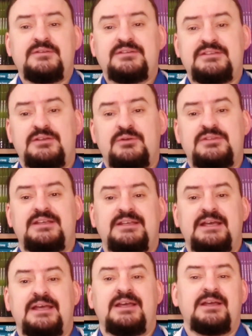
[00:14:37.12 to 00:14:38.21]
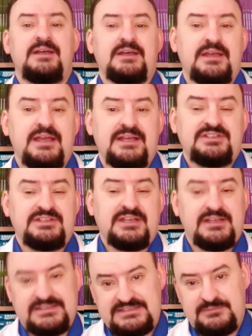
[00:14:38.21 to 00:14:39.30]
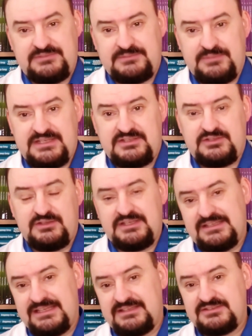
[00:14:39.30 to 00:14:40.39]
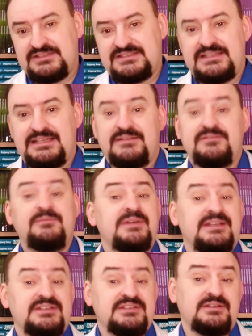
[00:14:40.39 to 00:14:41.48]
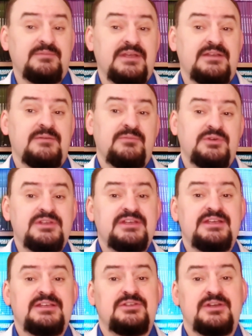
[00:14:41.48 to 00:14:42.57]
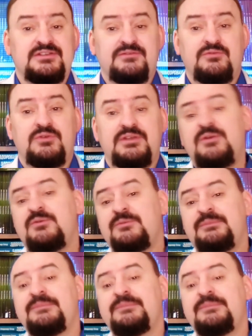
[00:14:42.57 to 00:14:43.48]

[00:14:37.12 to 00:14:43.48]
So today, I shared some special and interesting information about immunity just for you.